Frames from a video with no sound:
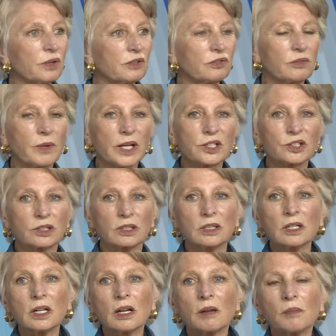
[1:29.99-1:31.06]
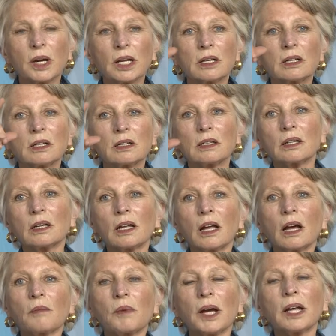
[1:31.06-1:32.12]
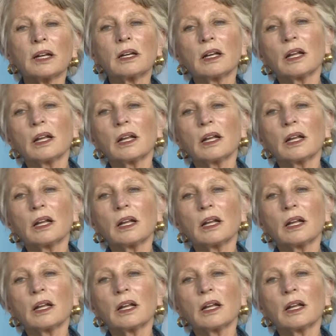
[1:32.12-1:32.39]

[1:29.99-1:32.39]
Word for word: information. But, but